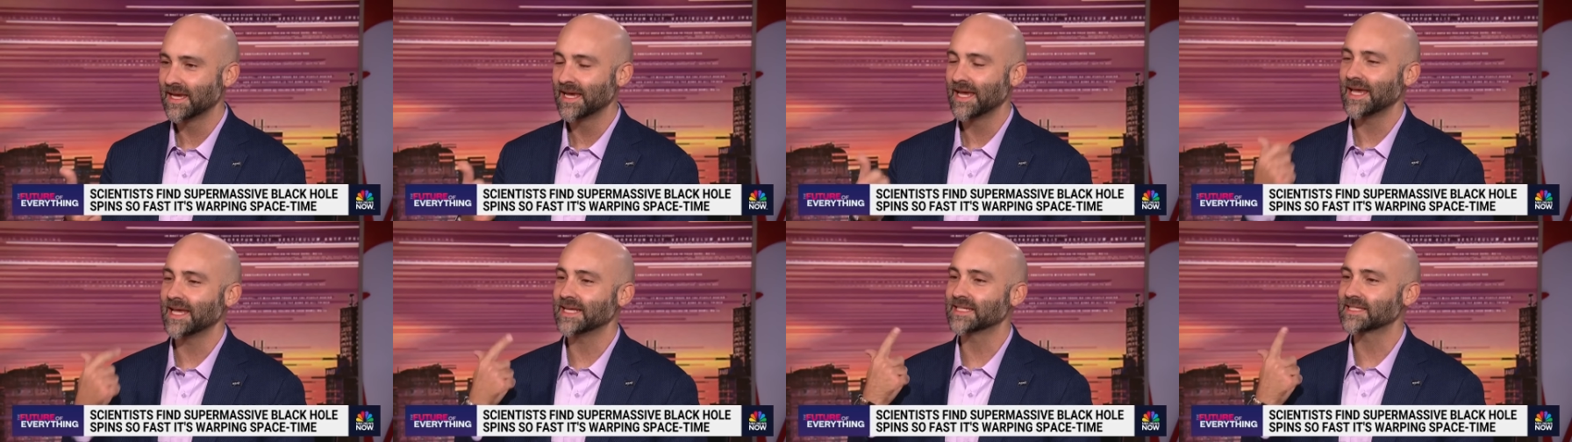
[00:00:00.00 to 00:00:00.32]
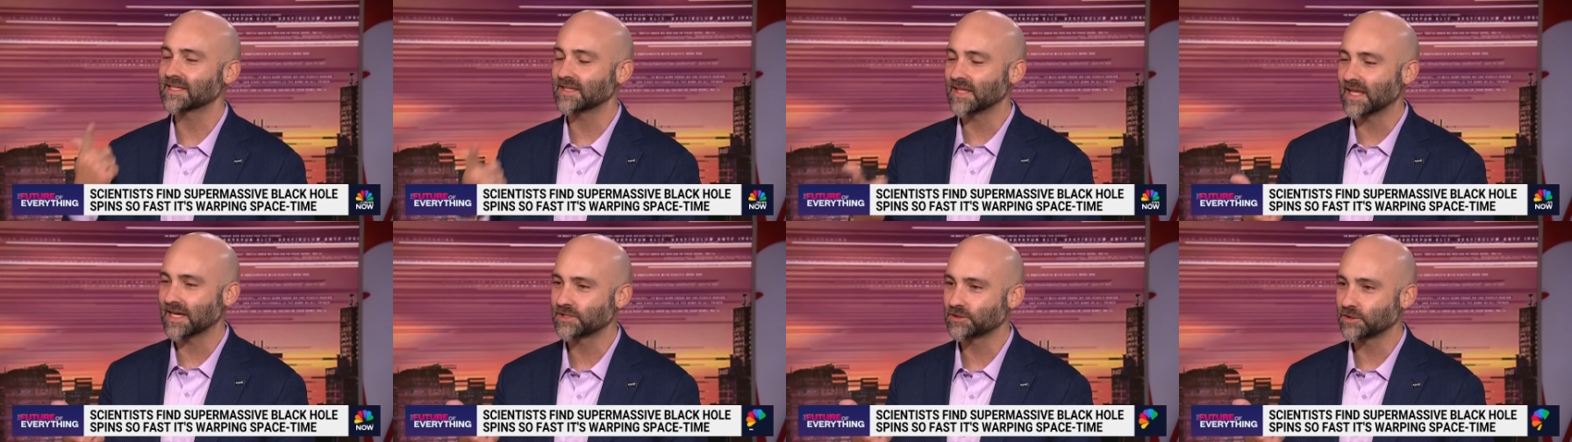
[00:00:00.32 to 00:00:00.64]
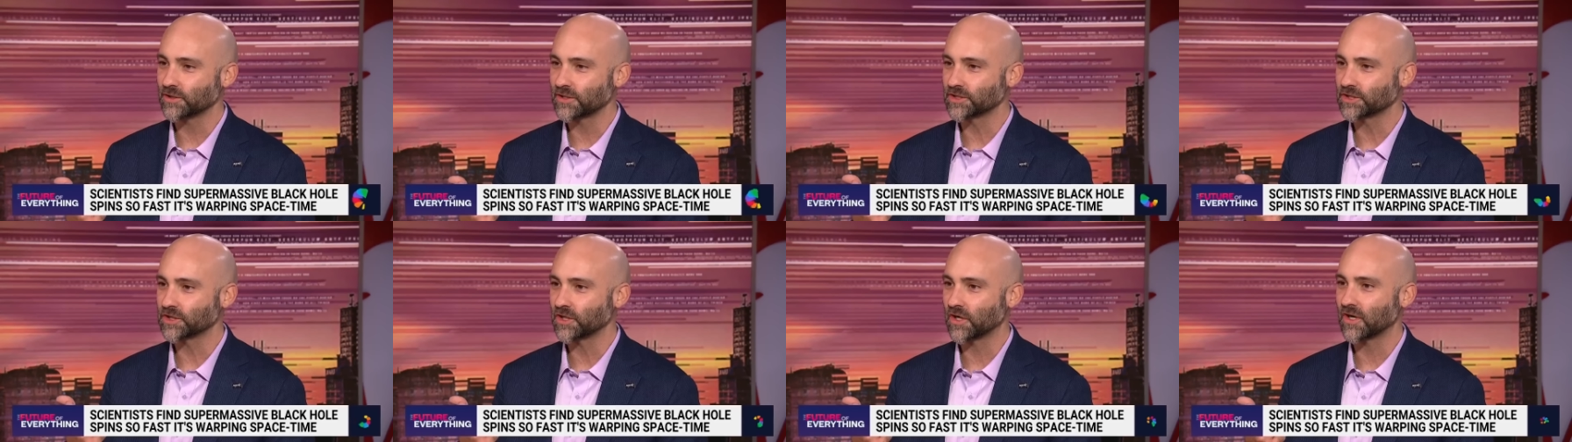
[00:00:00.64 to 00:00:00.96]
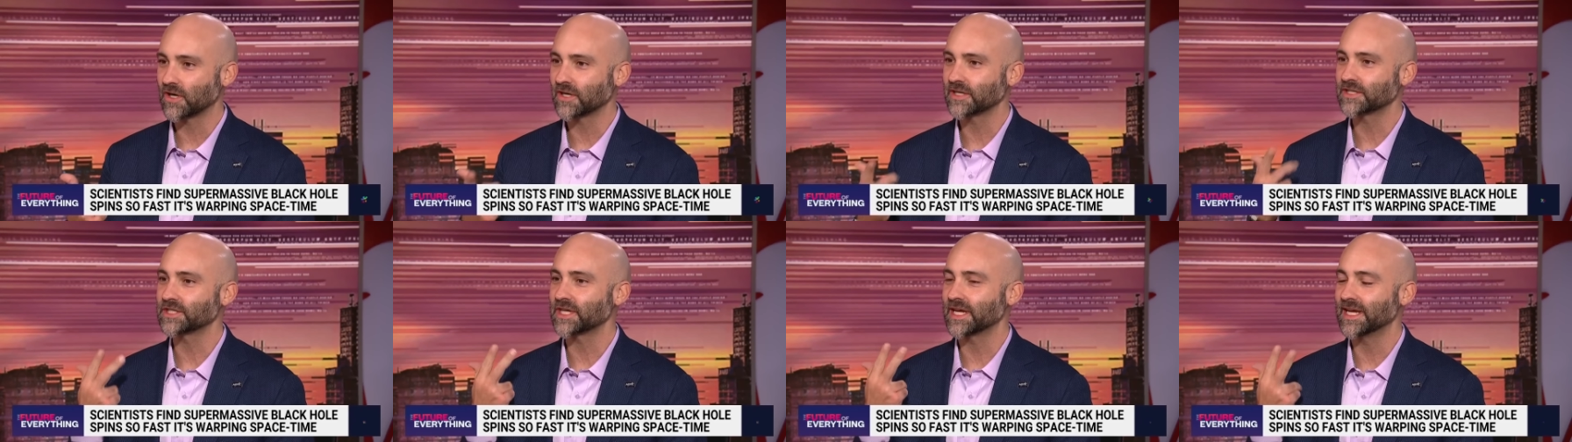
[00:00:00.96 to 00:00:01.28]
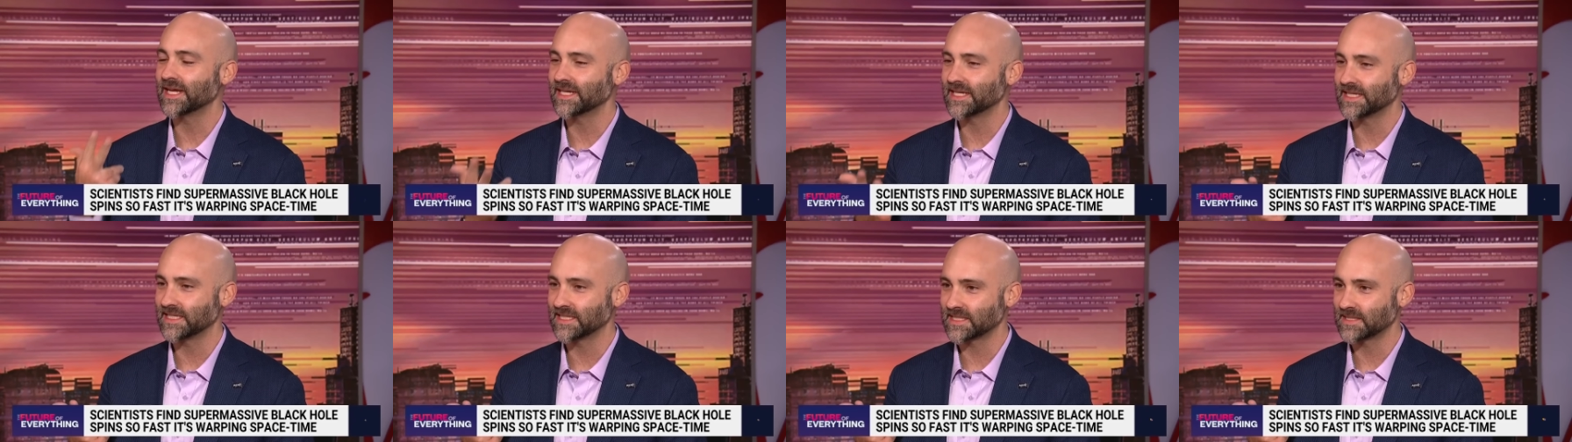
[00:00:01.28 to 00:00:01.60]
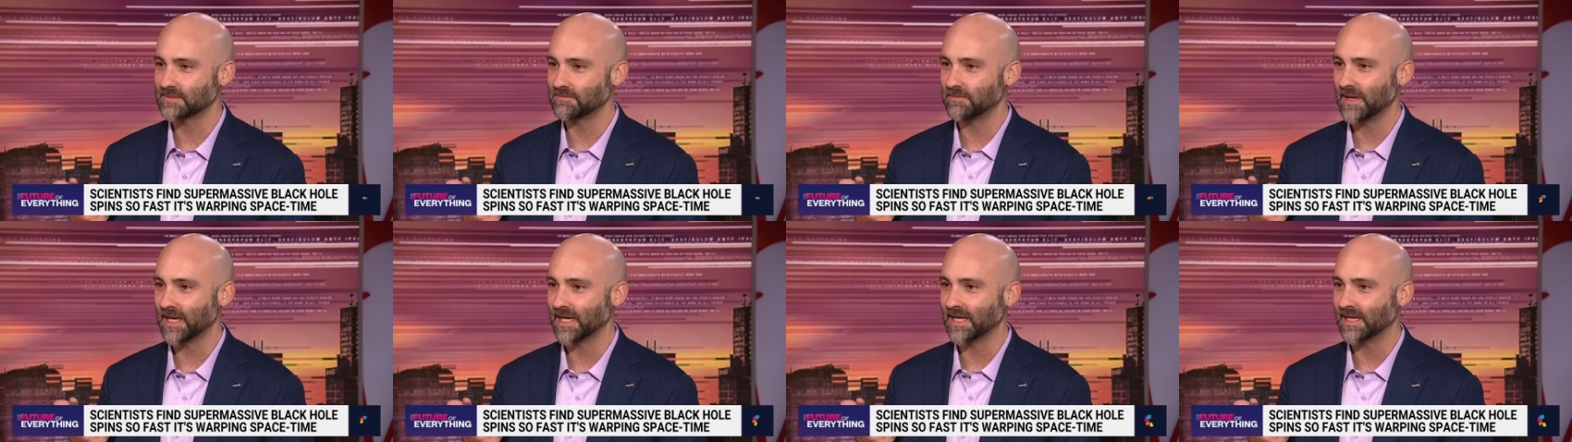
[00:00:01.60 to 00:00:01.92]
its electric charge, and its
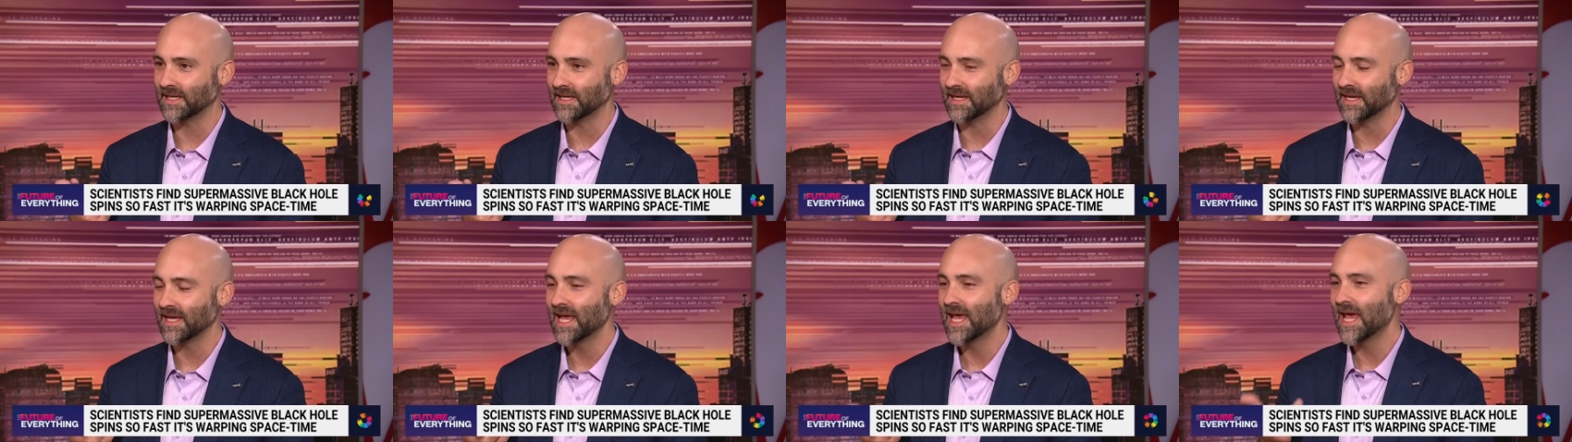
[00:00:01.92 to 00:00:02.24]
spin.